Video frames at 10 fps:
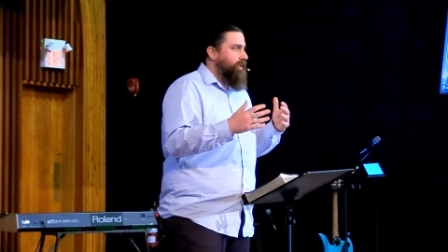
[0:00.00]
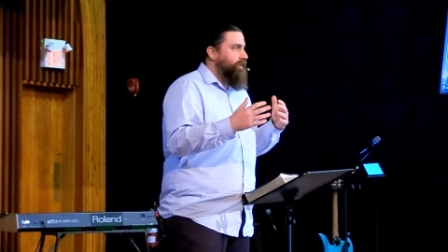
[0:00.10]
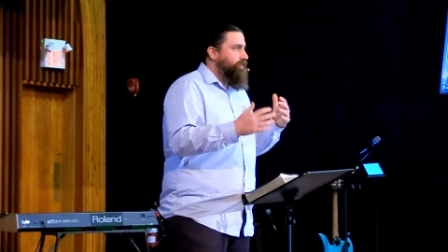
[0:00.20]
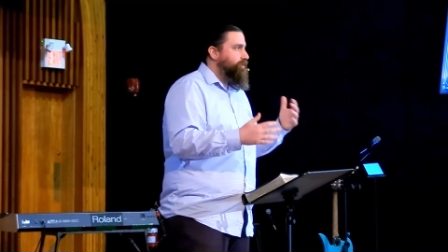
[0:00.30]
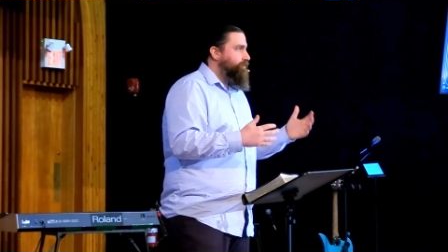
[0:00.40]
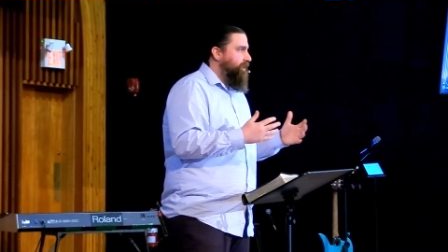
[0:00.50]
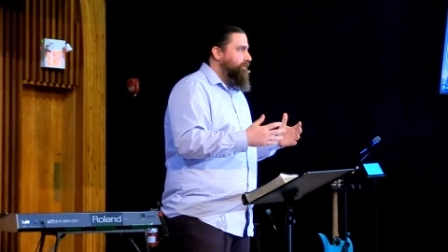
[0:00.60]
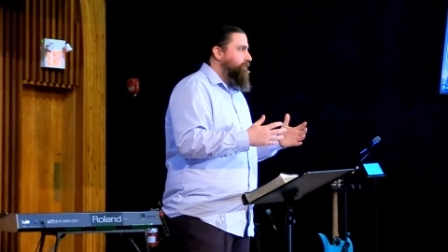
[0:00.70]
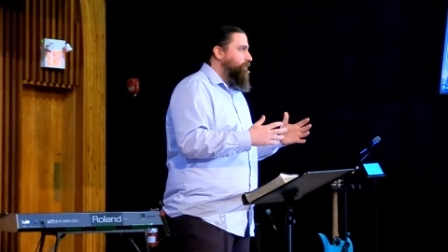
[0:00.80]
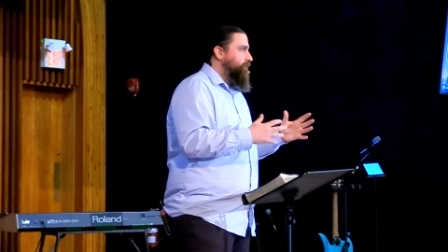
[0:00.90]

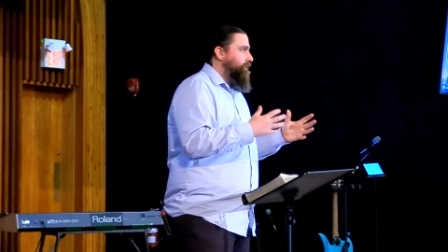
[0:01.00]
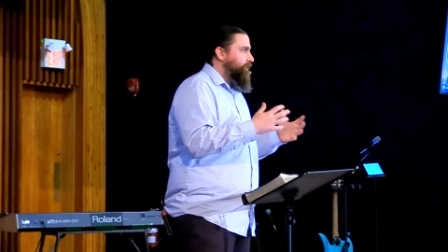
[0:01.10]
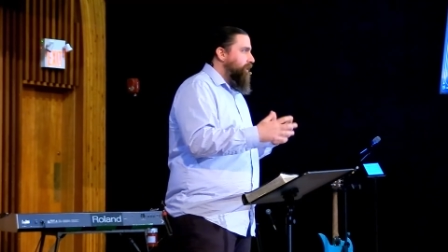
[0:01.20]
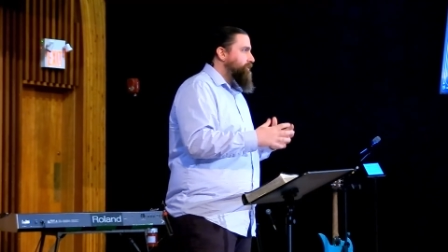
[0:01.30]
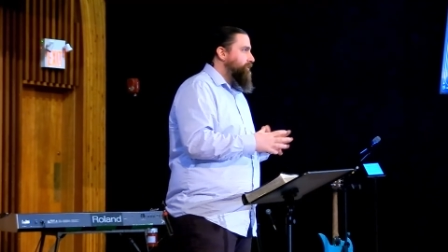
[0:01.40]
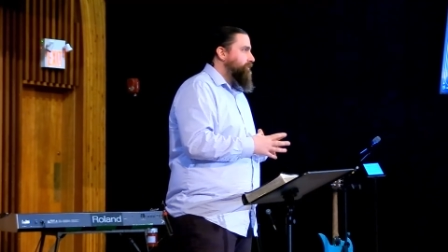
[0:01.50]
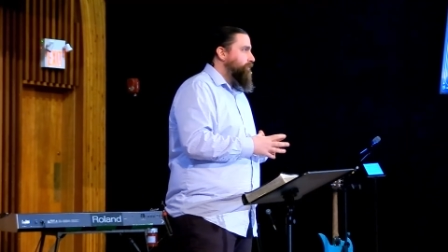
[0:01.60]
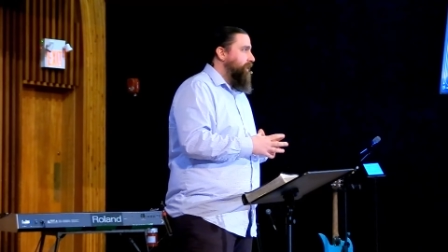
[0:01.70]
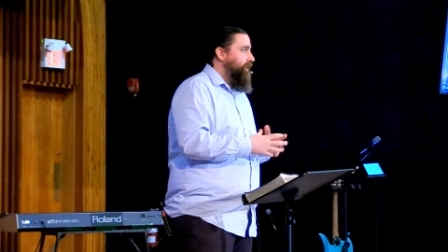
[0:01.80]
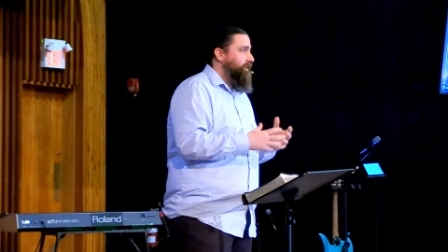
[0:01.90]
straightforward, logical
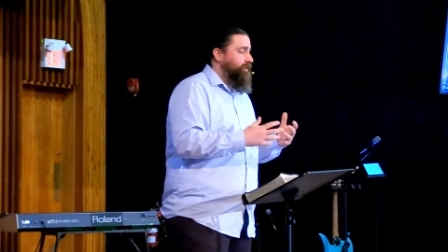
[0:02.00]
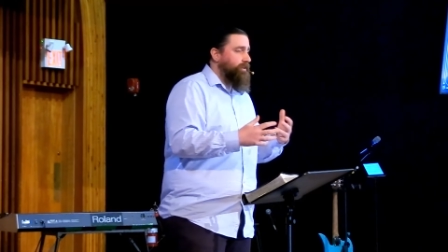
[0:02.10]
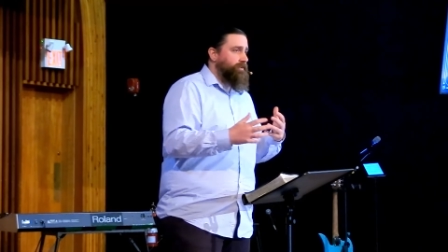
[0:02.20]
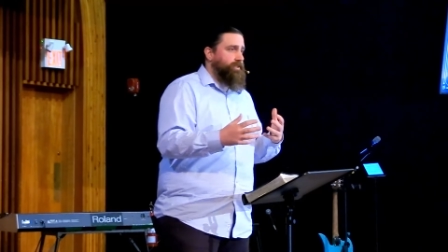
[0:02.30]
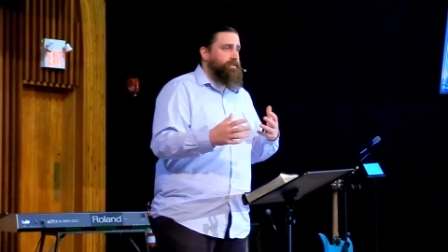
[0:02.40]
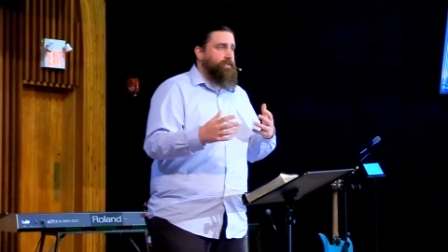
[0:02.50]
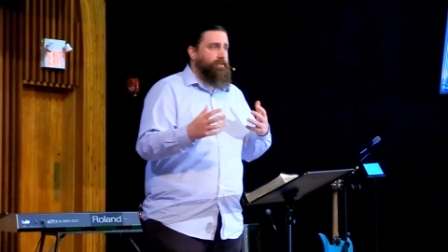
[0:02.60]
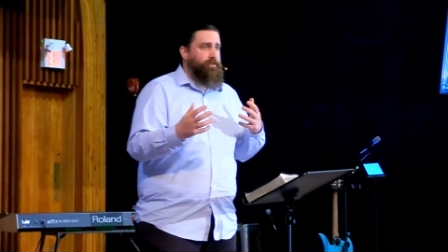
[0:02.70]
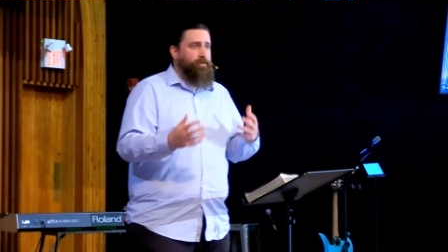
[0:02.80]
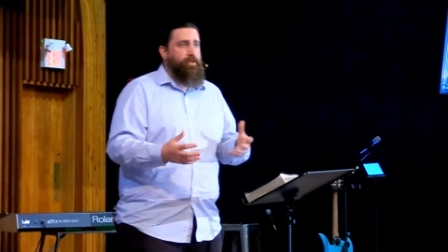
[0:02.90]
way, and they called these
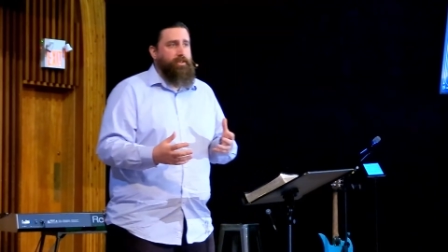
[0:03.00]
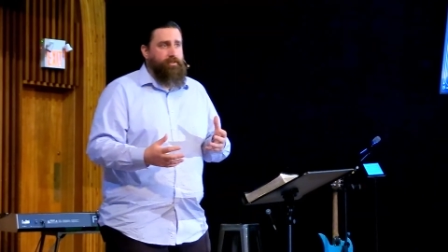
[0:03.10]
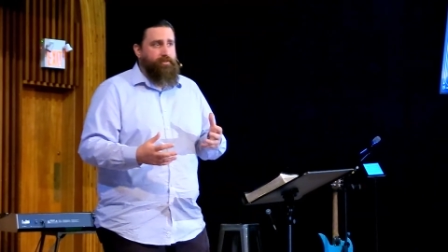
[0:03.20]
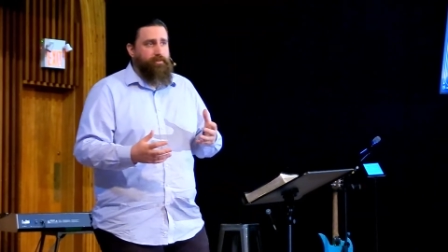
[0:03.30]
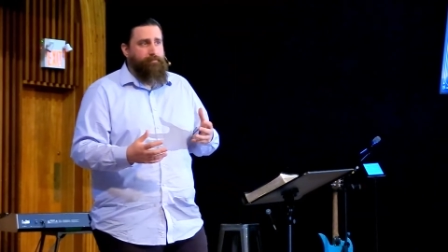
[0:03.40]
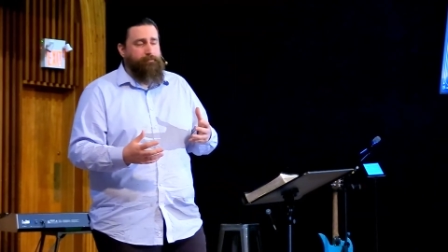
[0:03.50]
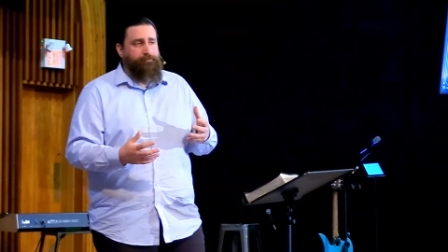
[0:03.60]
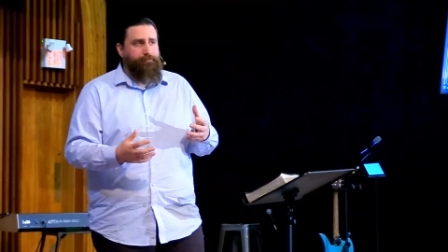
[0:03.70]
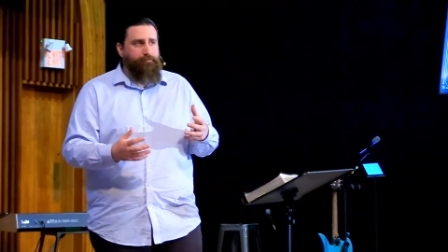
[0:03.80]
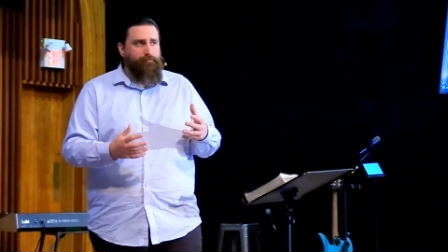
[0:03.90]
things creeds.
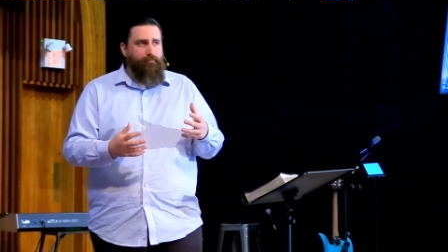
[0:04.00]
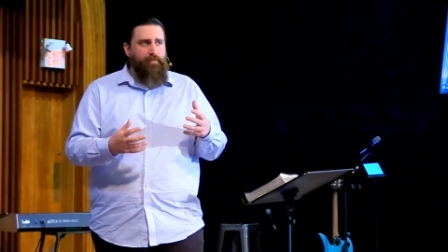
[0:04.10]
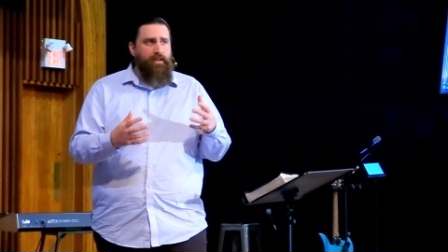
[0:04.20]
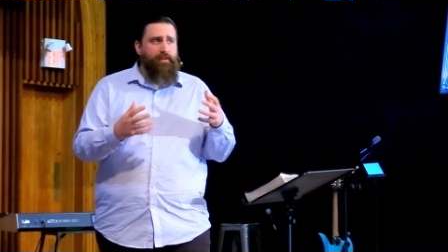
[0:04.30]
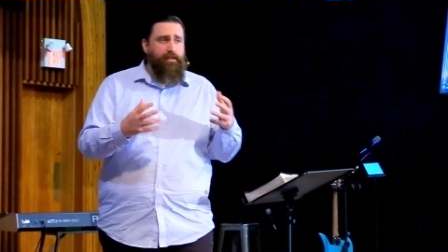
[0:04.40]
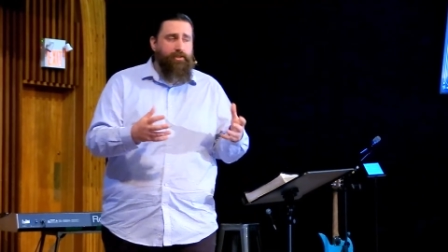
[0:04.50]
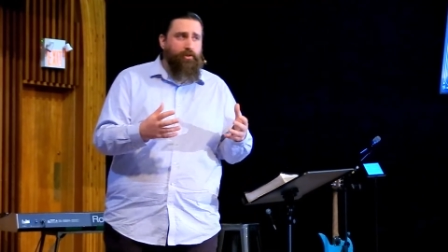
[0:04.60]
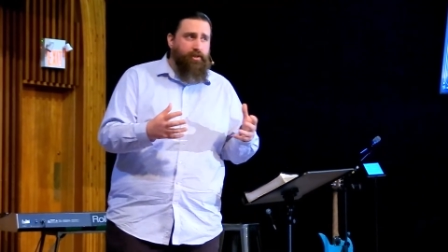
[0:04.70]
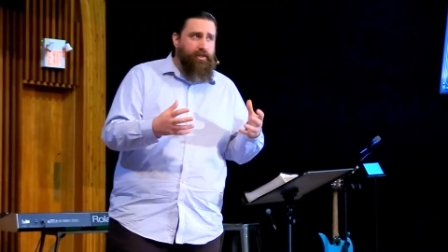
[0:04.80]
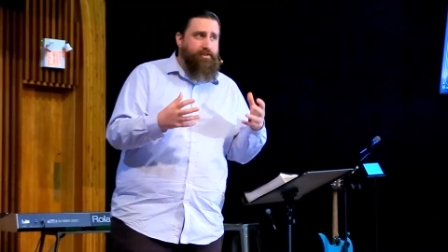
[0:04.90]
And these
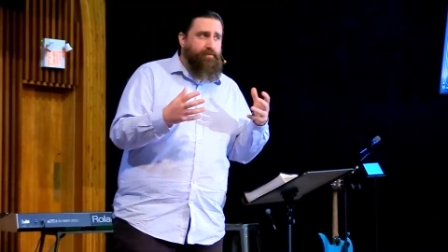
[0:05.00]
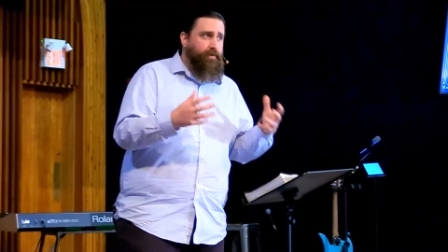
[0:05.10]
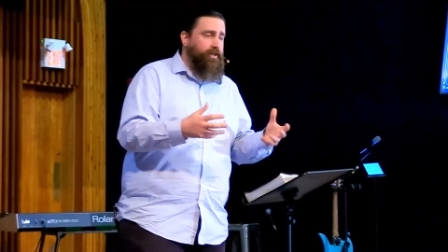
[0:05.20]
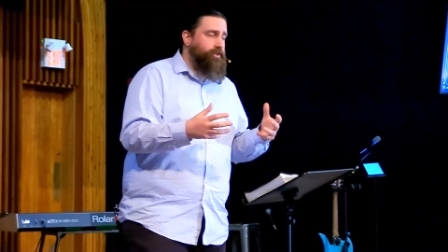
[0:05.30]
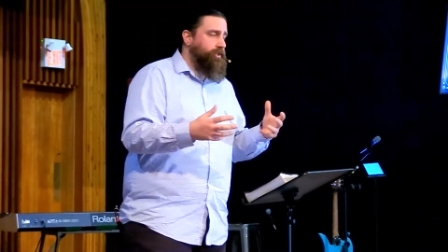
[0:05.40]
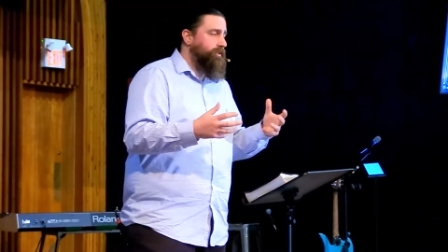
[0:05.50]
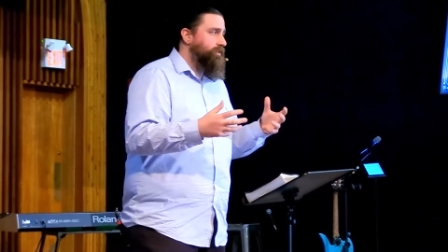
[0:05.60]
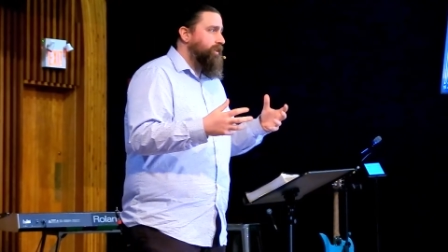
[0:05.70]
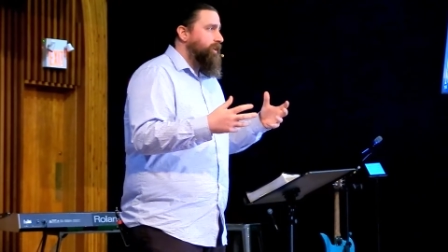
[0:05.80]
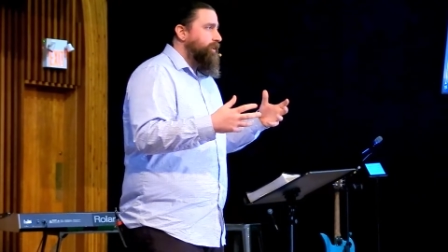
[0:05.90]
creeds
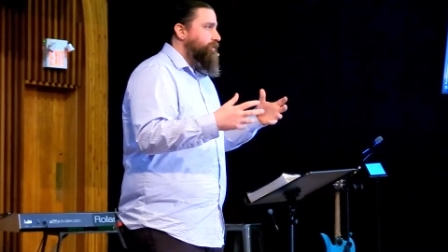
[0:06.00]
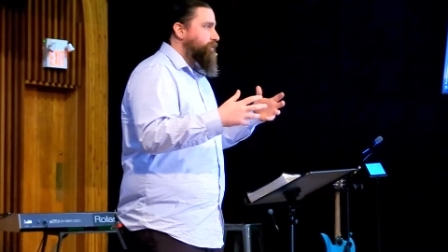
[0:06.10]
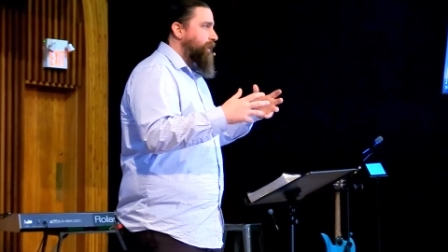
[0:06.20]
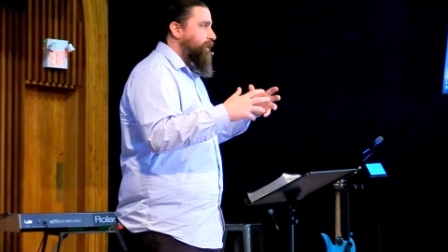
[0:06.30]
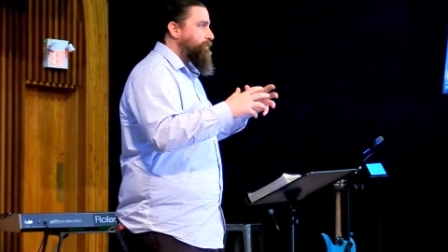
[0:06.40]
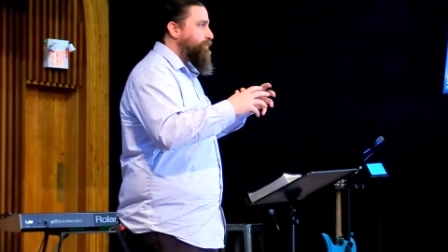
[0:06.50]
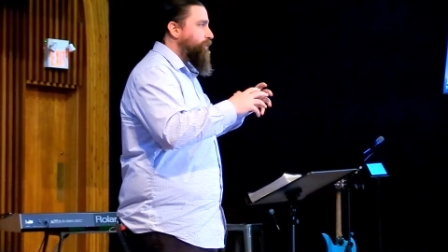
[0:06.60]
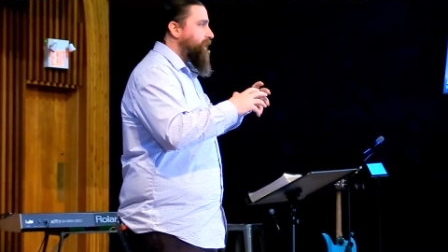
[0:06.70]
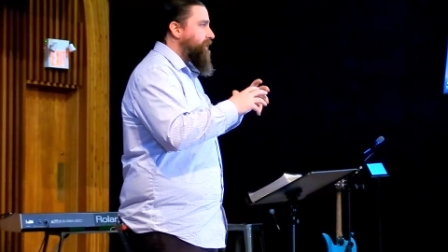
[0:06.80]
functioned to help create a